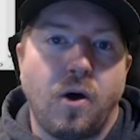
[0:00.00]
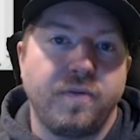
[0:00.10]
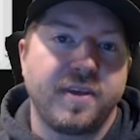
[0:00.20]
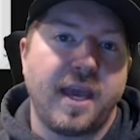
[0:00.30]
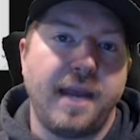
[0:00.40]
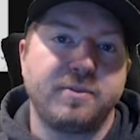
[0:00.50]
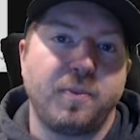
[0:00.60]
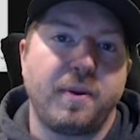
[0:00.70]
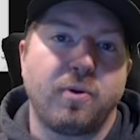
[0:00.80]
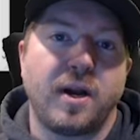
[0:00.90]
All of the games
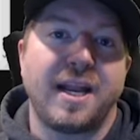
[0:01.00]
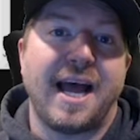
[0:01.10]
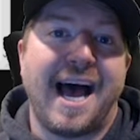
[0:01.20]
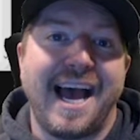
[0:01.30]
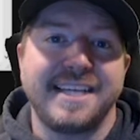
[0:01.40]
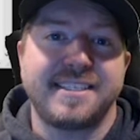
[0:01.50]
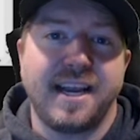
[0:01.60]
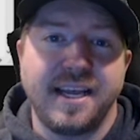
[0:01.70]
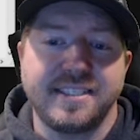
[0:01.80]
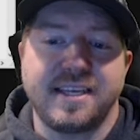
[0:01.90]
will be run on high
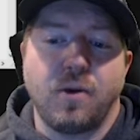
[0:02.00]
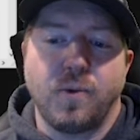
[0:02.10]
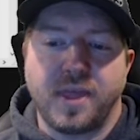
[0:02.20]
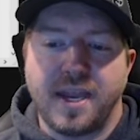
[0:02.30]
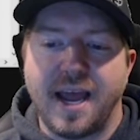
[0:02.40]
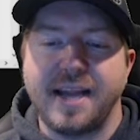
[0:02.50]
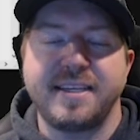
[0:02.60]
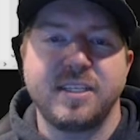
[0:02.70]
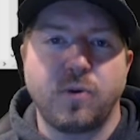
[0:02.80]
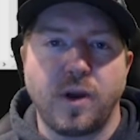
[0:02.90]
settings with a
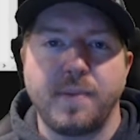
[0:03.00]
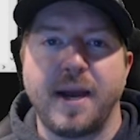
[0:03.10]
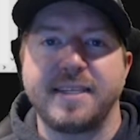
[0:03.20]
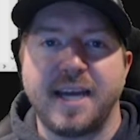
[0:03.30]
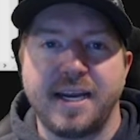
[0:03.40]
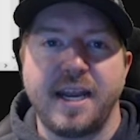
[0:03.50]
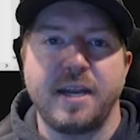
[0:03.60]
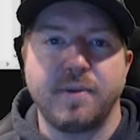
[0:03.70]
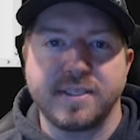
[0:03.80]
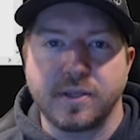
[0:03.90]
1920 by
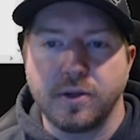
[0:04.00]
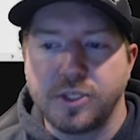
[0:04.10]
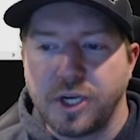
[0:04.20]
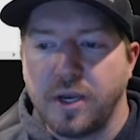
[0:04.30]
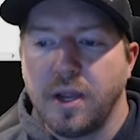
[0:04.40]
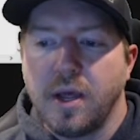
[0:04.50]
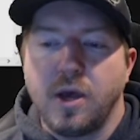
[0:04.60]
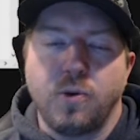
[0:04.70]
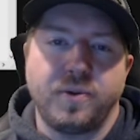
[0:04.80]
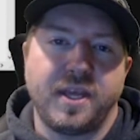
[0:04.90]
1080 resolution
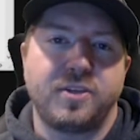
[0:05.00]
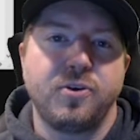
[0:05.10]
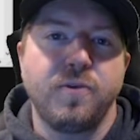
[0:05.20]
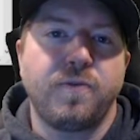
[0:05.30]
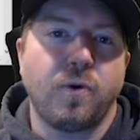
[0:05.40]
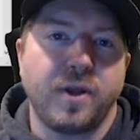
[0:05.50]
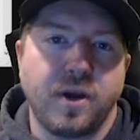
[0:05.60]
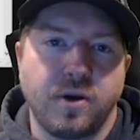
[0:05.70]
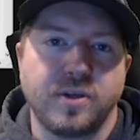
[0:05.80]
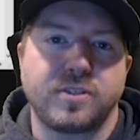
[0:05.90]
with a
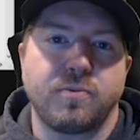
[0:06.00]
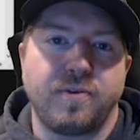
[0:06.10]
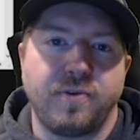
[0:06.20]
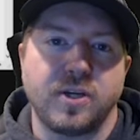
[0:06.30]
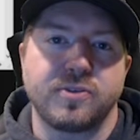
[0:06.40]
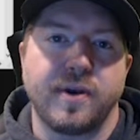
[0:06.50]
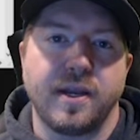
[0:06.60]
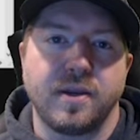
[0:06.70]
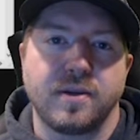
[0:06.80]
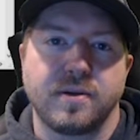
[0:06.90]
240Hz refresh
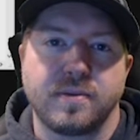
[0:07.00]
rate.